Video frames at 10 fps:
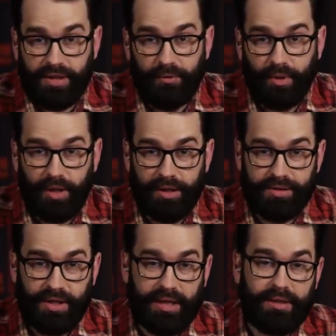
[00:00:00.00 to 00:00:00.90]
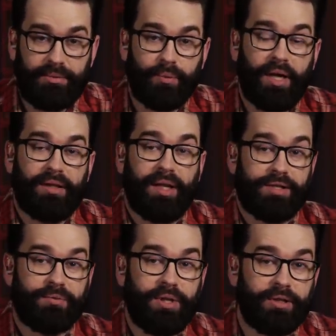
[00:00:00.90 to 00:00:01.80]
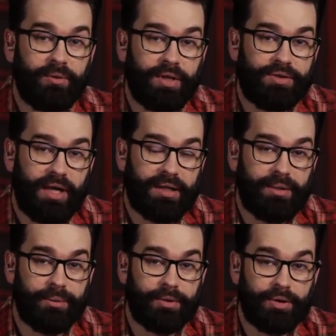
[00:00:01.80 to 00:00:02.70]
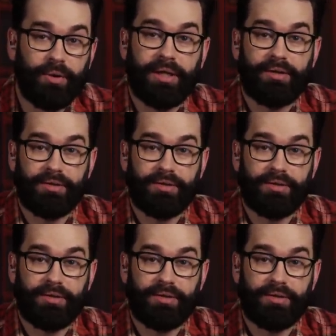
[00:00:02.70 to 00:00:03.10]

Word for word: say where exactly we went last week or what exactly we were doing.